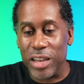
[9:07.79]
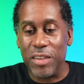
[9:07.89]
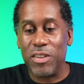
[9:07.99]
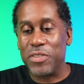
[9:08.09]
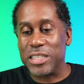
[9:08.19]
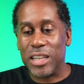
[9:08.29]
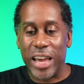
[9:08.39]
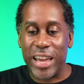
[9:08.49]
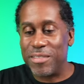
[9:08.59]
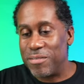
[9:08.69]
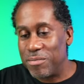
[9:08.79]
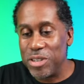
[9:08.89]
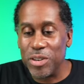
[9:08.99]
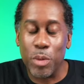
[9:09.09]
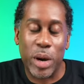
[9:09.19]
Even if it's late,
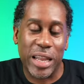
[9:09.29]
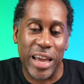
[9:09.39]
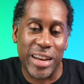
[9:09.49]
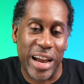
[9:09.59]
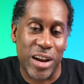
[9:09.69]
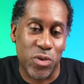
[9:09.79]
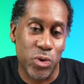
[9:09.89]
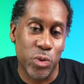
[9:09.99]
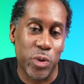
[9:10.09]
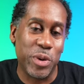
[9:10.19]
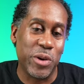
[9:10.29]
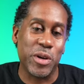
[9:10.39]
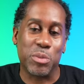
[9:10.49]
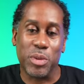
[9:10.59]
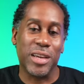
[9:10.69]
you know, my late night crew will be
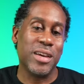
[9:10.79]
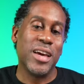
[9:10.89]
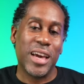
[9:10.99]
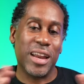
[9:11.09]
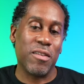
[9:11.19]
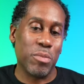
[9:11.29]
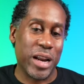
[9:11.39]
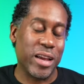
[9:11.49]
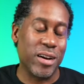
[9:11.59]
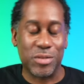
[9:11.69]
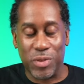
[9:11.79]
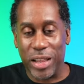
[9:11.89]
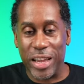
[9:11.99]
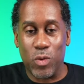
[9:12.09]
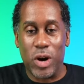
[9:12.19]
with me and everybody else, well,
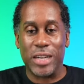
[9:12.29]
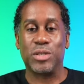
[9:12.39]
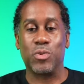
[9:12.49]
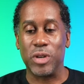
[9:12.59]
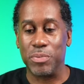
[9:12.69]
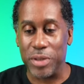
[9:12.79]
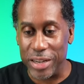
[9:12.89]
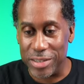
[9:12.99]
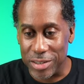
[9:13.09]
they can watch the replay.